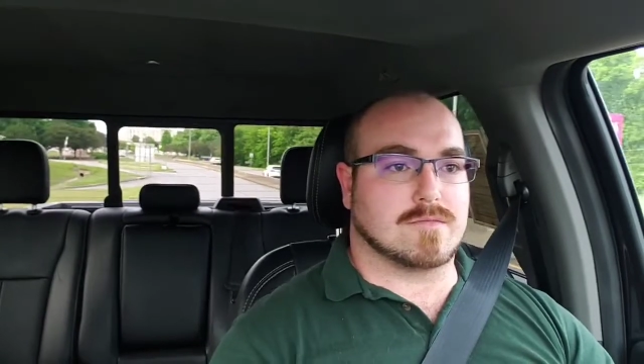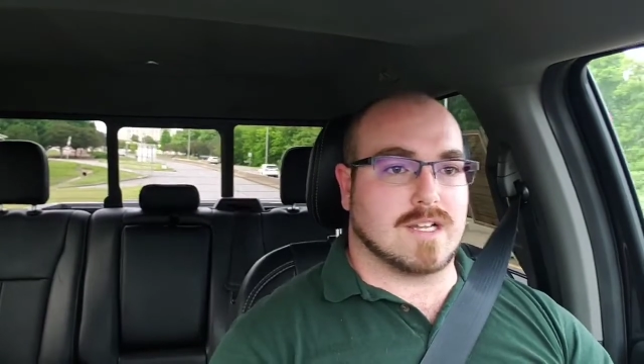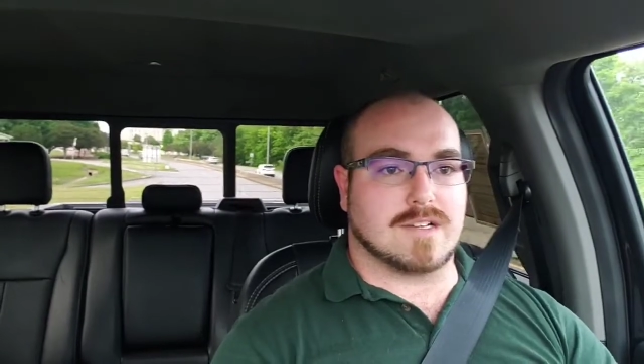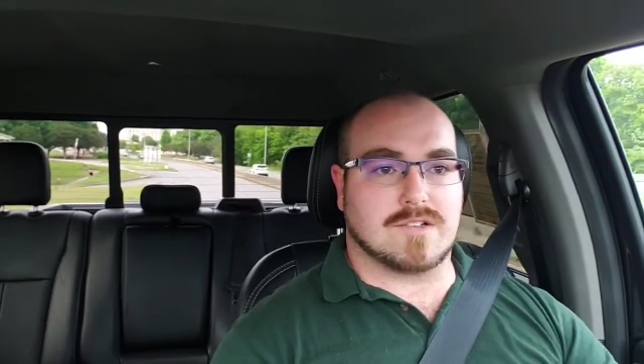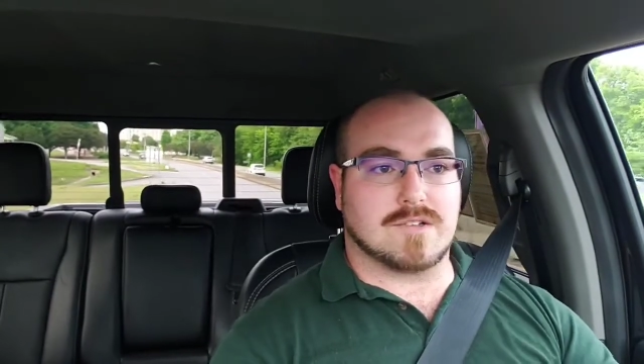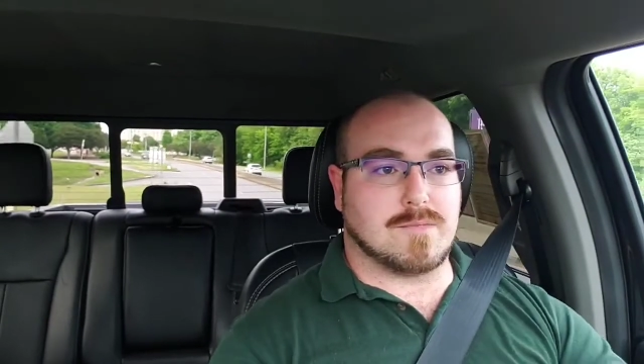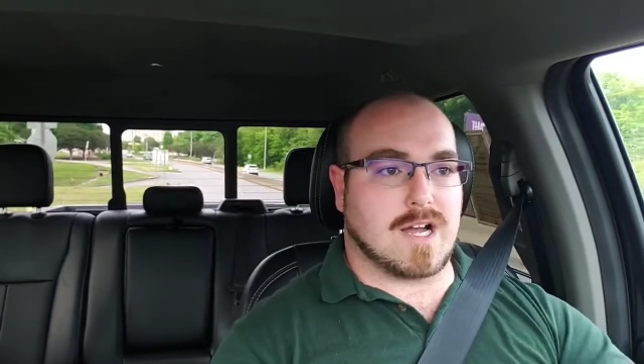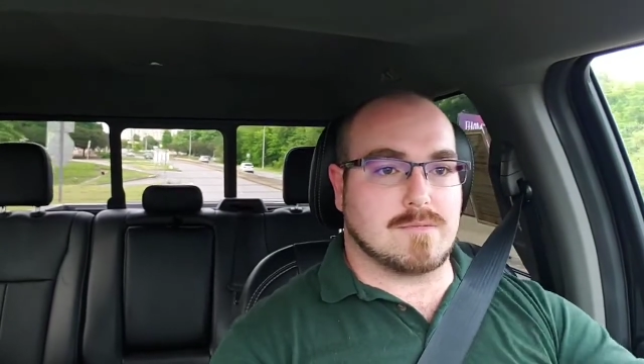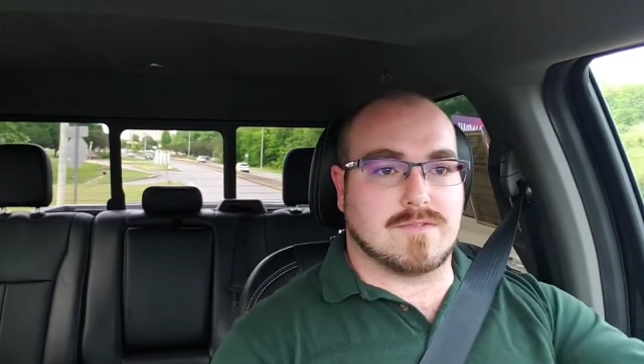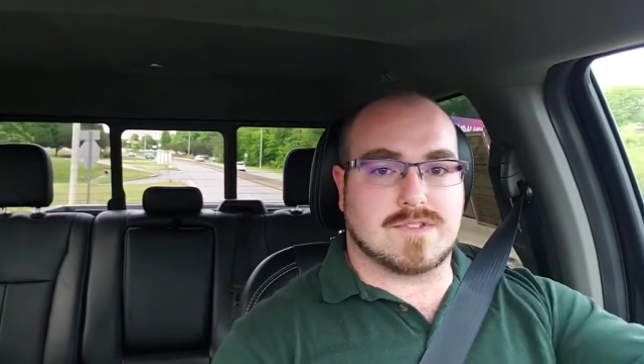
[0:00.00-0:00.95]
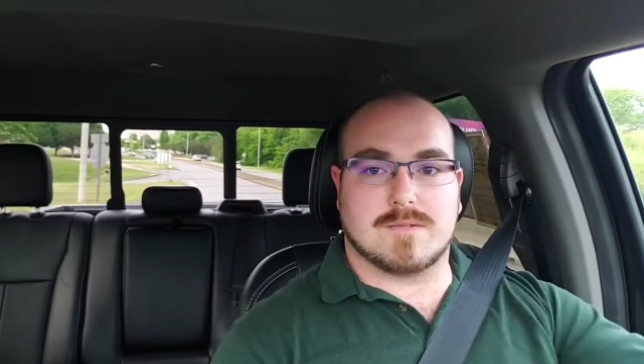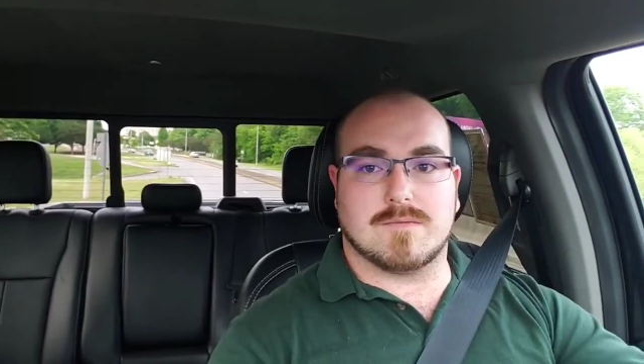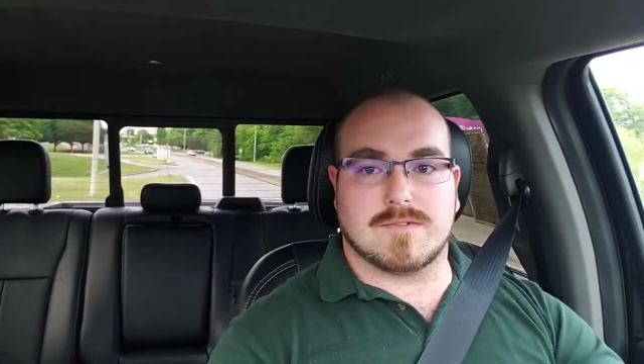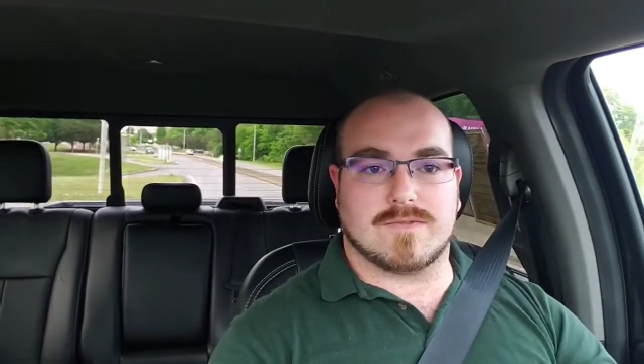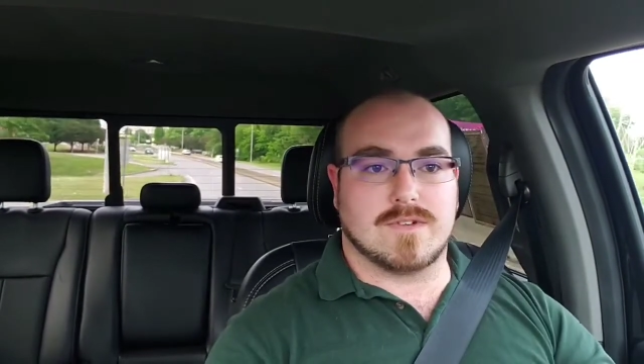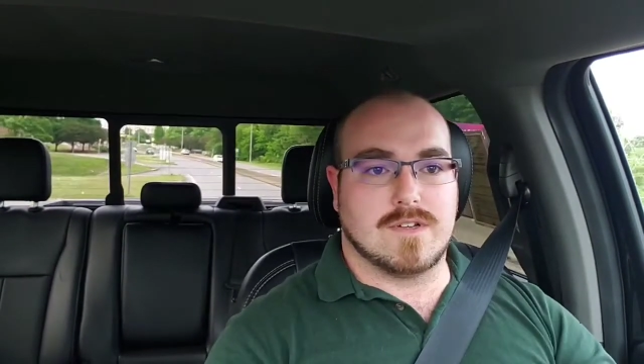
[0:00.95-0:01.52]
getting to the bottom of some
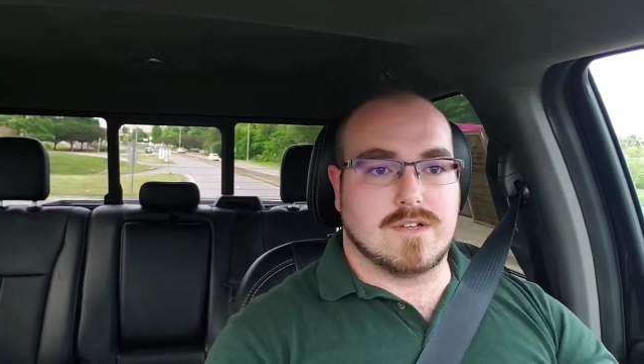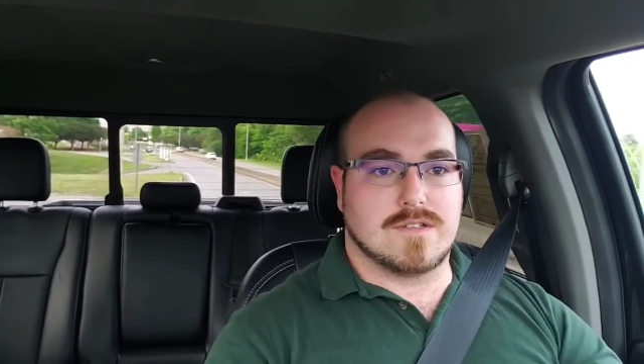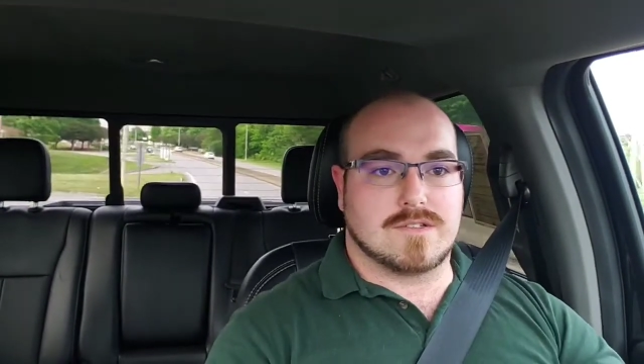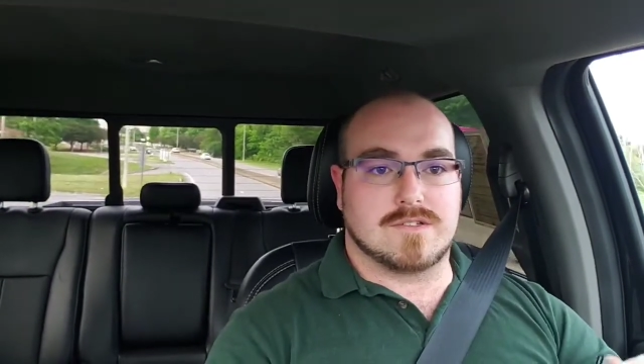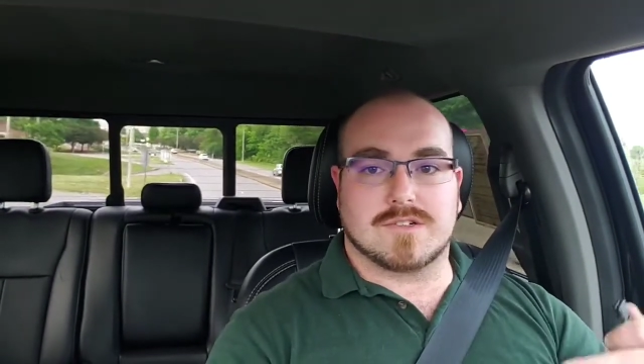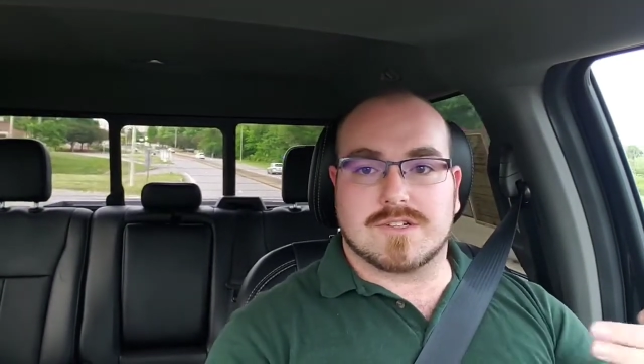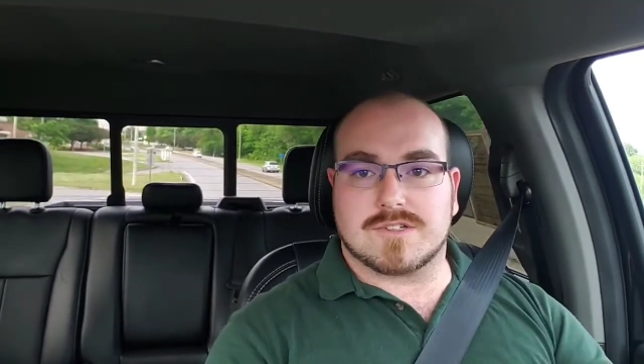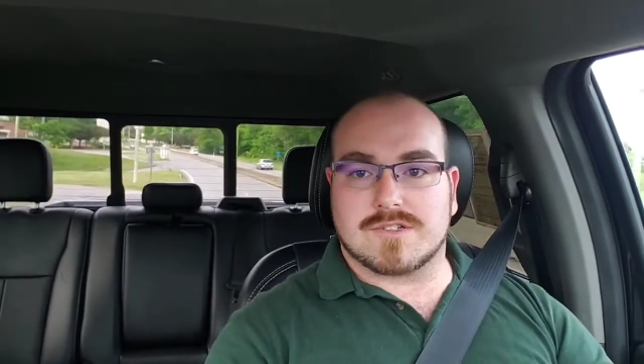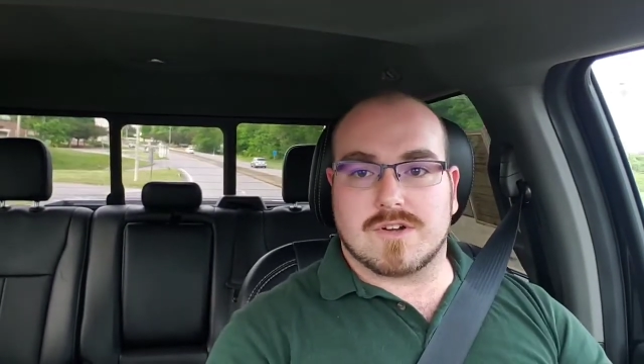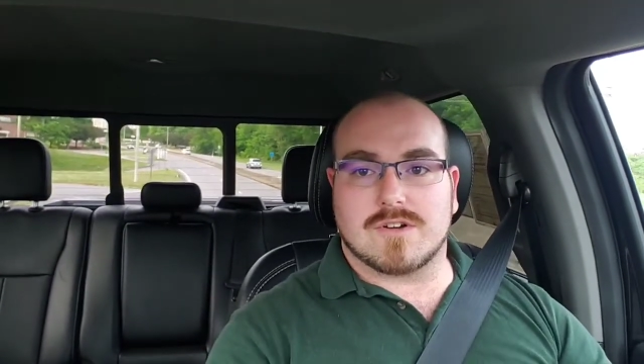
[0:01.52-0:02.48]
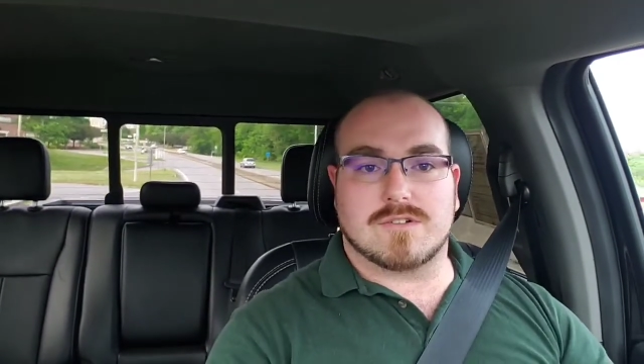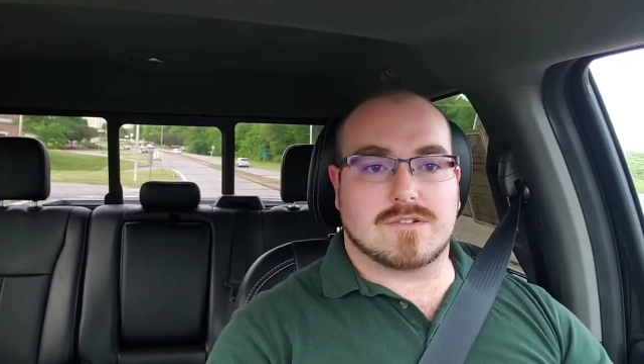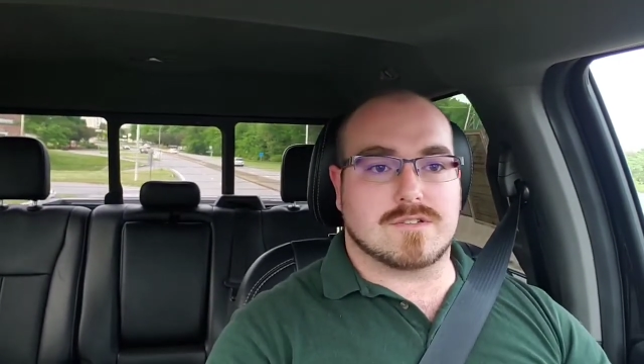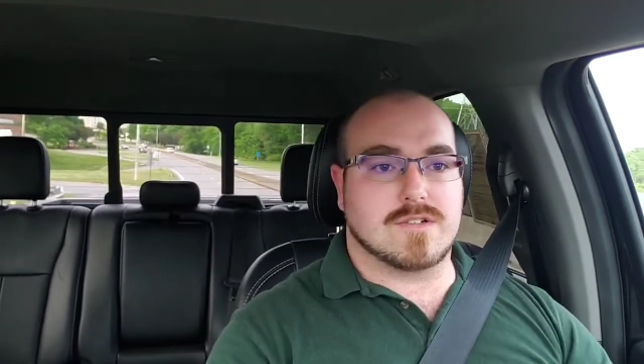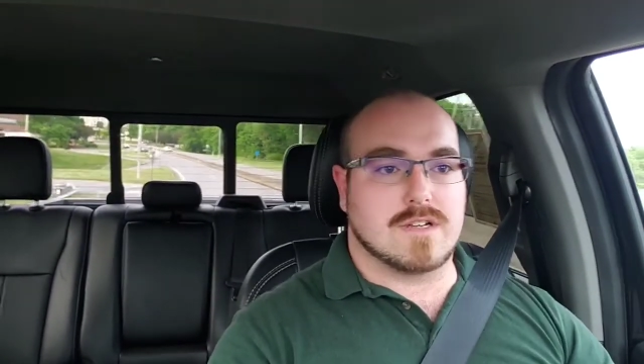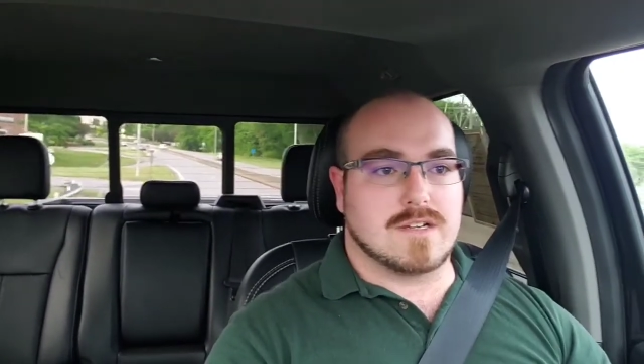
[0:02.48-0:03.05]
of your
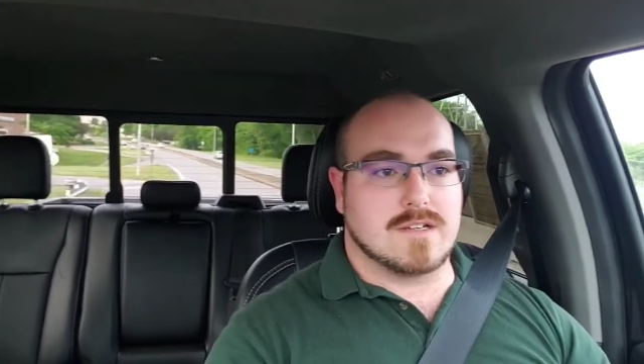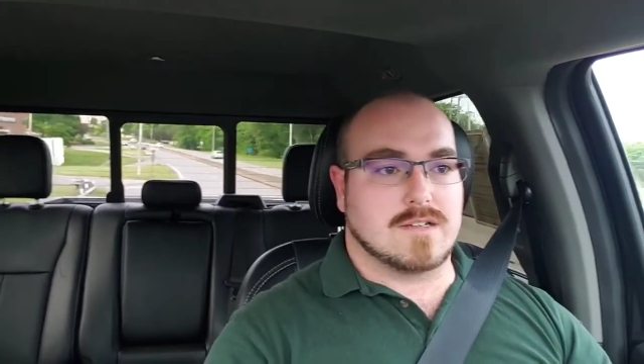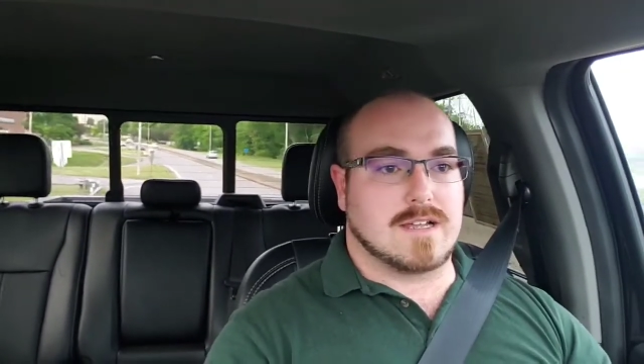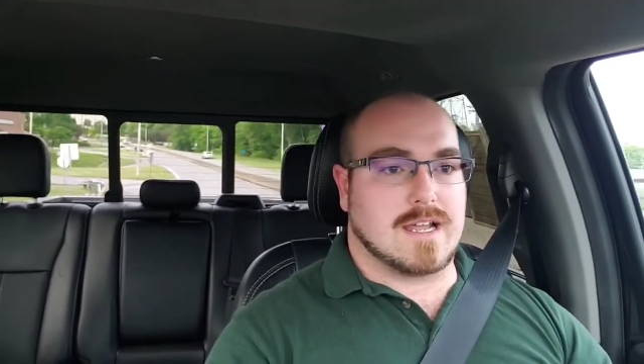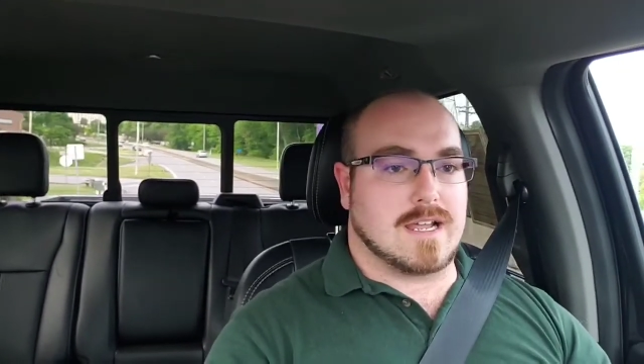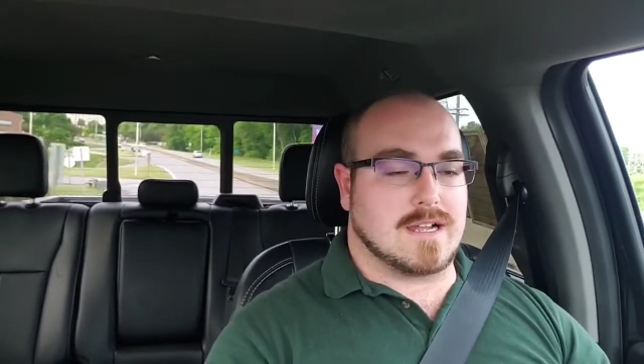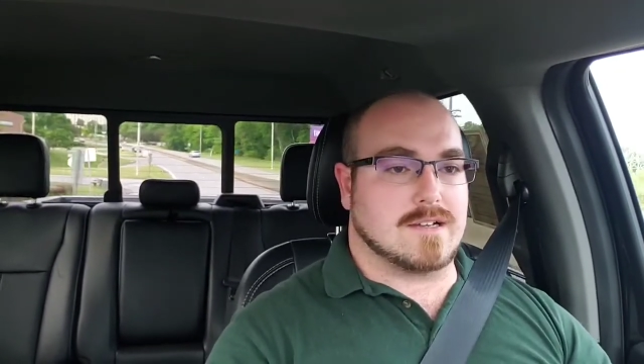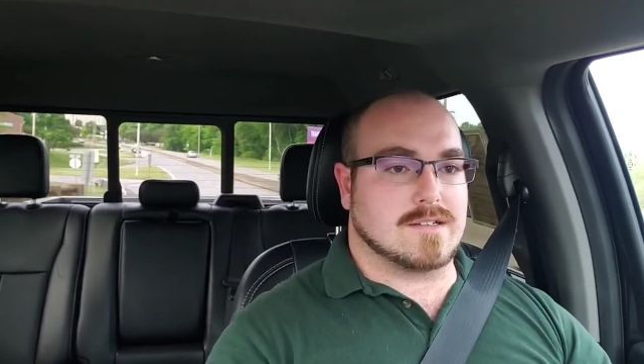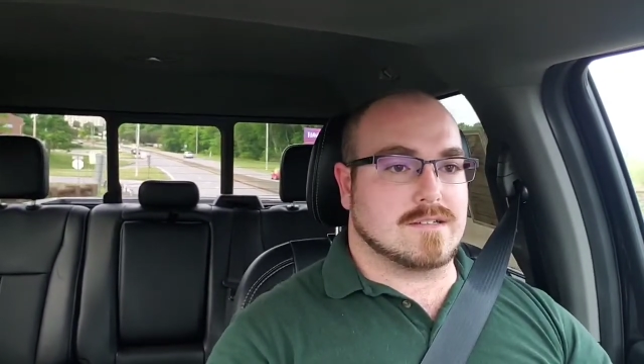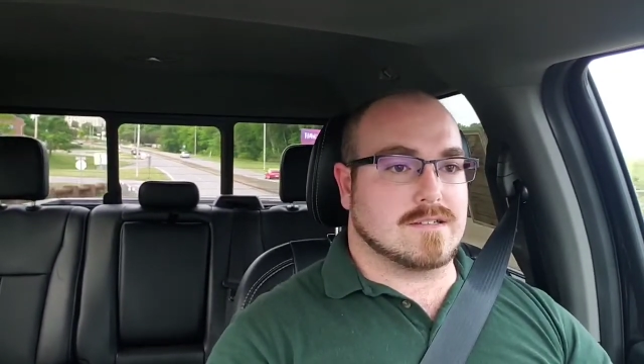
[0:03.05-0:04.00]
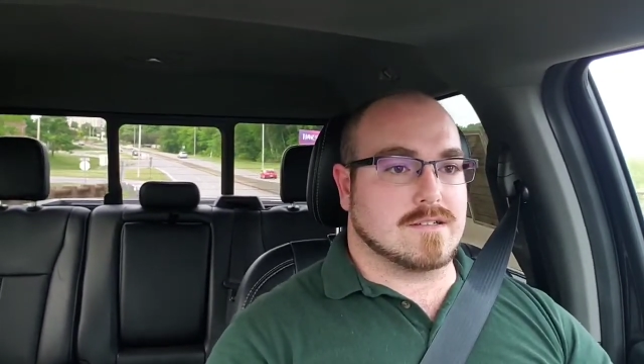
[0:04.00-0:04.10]
concerns and